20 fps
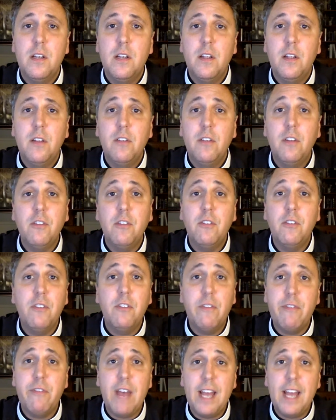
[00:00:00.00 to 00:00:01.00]
such as the
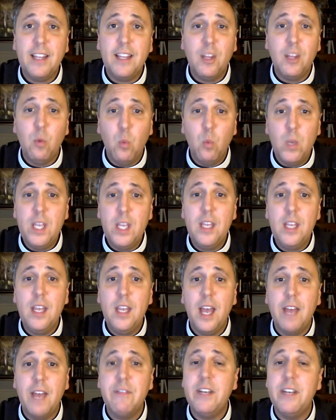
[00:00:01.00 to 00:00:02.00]
fact that we
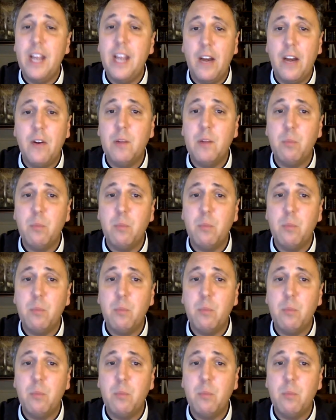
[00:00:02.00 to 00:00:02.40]
have inherent